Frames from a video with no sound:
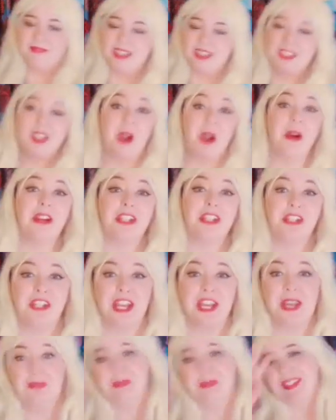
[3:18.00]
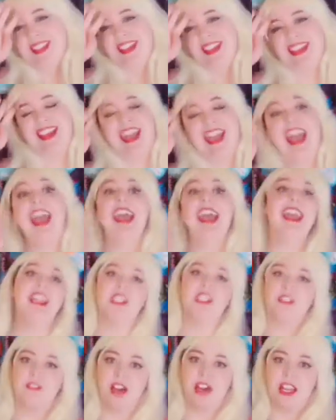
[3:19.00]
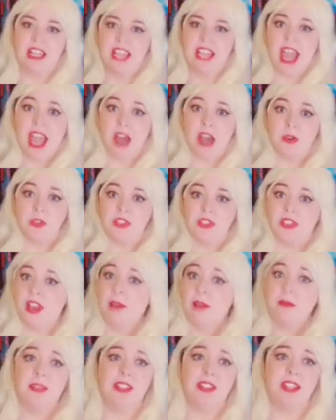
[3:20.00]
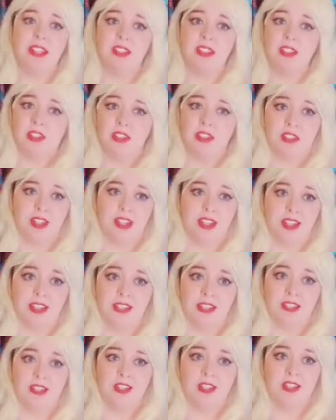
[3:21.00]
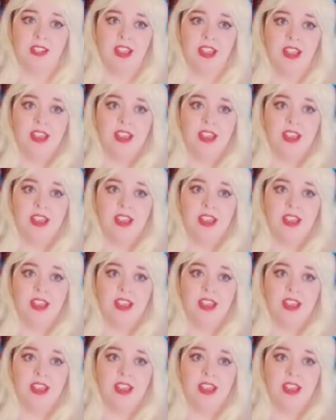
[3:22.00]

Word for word: Sorry, Cheeps. It's funny how some distance